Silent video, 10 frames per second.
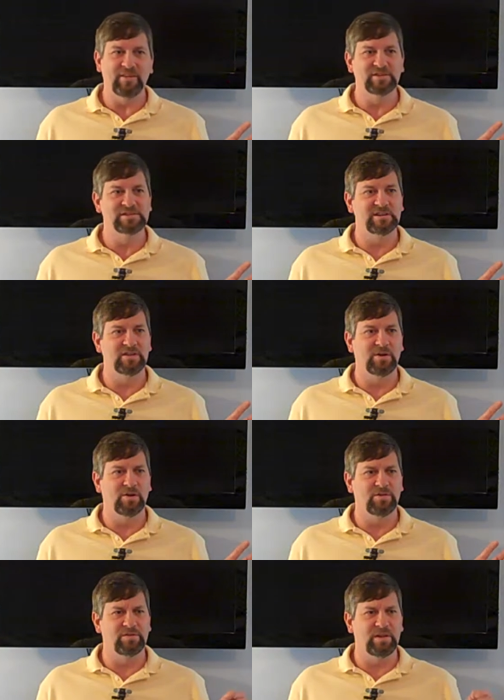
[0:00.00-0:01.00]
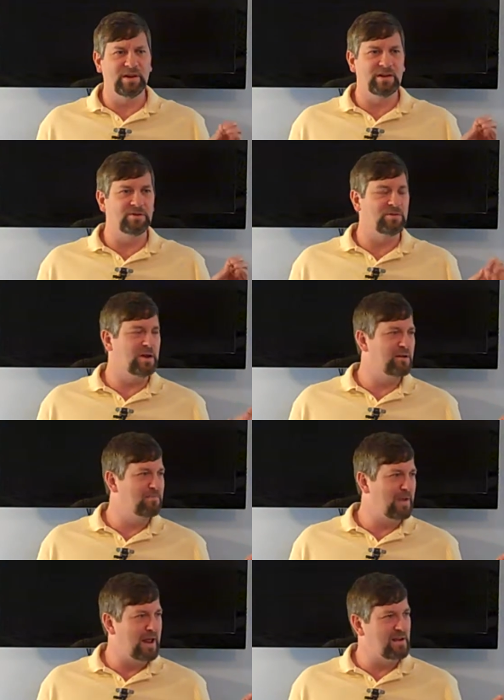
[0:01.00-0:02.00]
heavens and the earth and then he
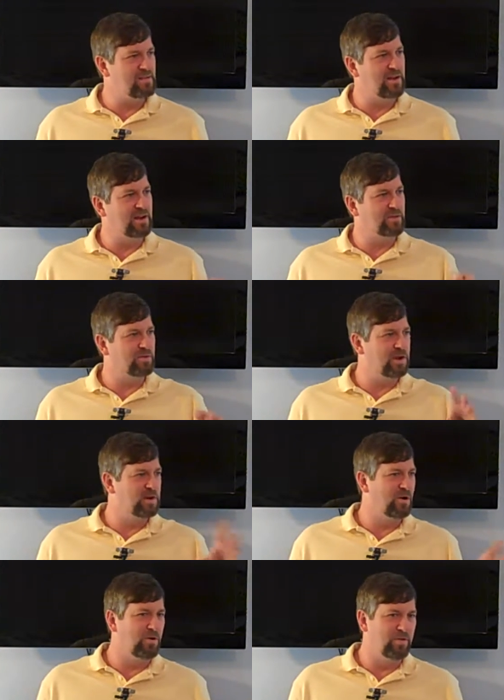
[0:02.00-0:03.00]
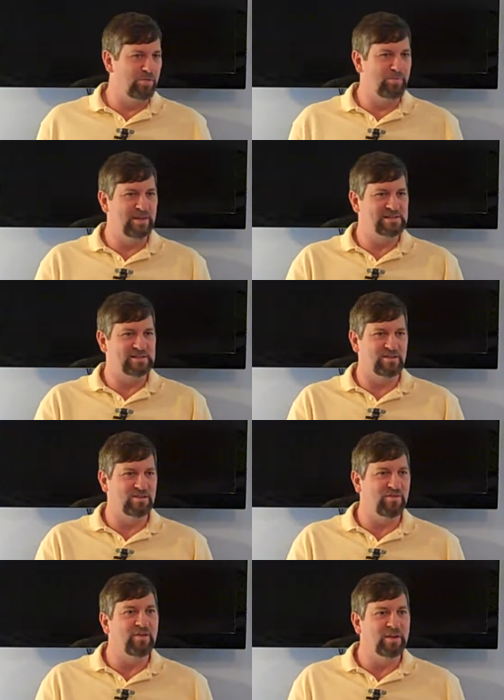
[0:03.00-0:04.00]
created man and then he created all the beasts
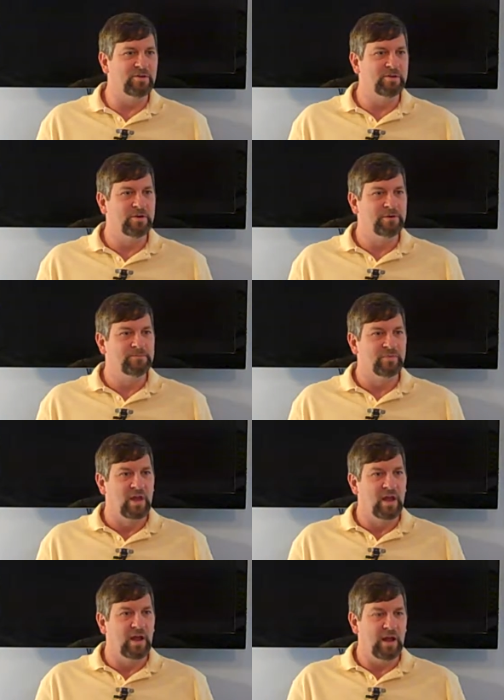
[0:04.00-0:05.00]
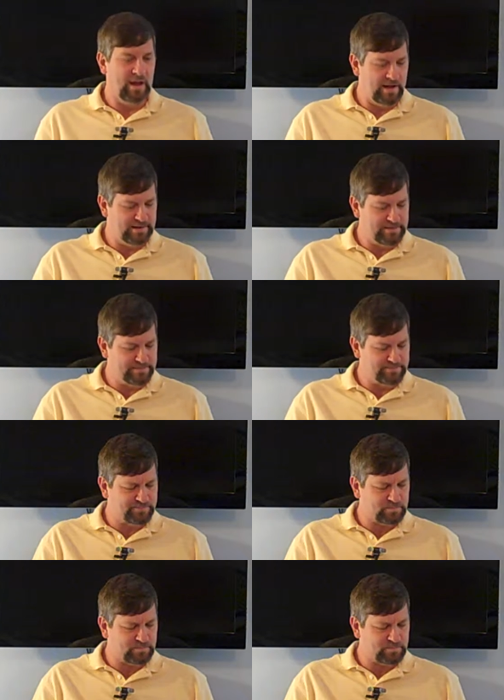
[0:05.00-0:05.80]
of the field and